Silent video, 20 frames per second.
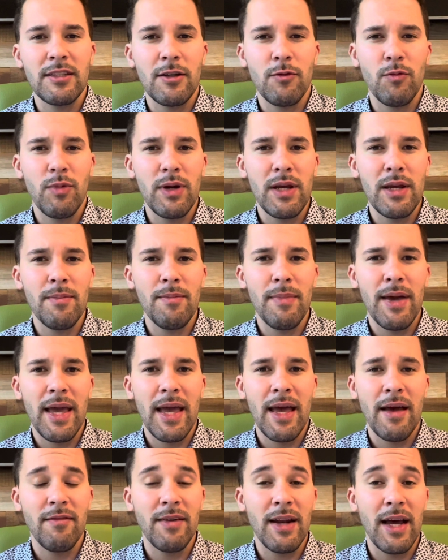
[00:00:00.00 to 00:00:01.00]
that we may
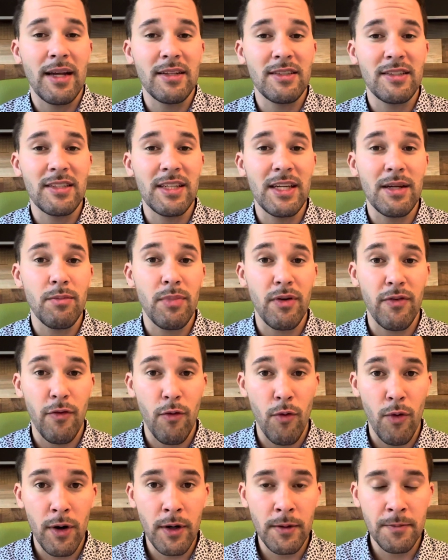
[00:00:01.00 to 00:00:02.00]
have not seen
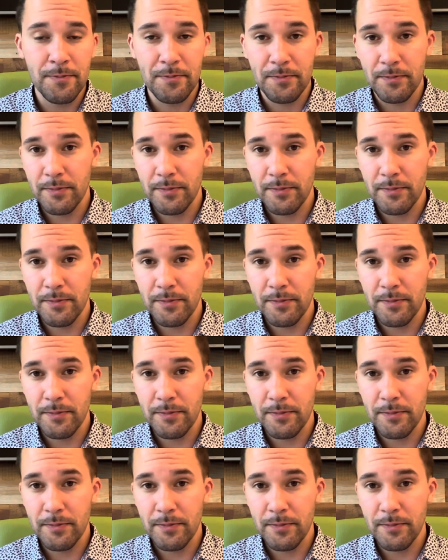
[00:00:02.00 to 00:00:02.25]
before